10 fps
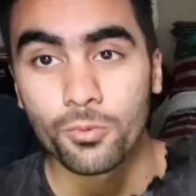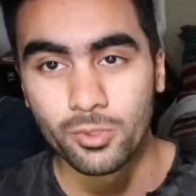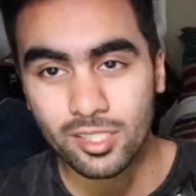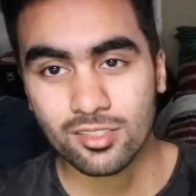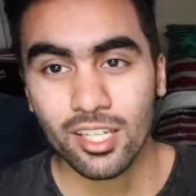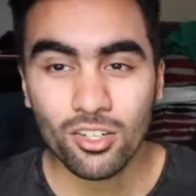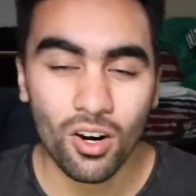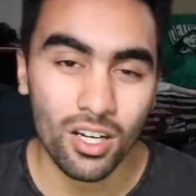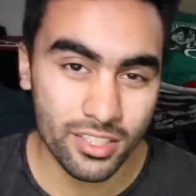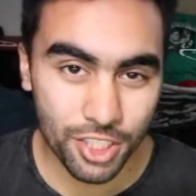Resale
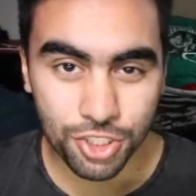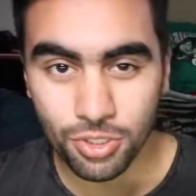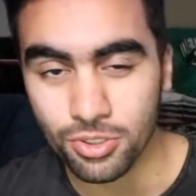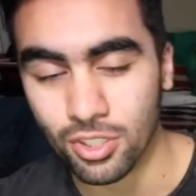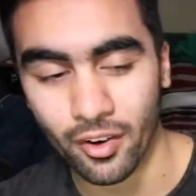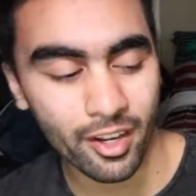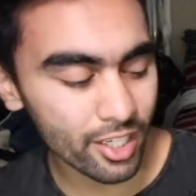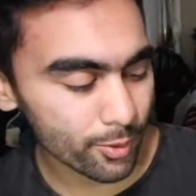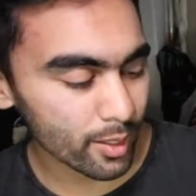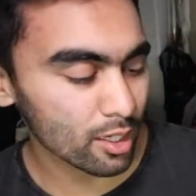on these shoes are
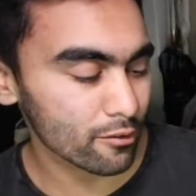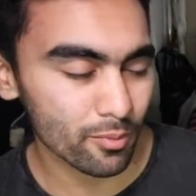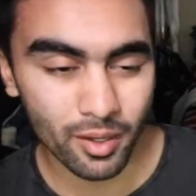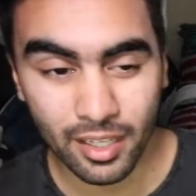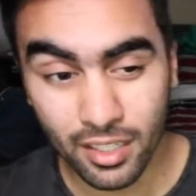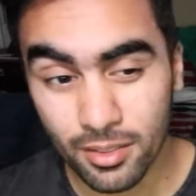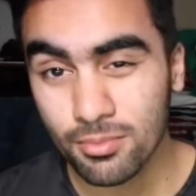anywhere from like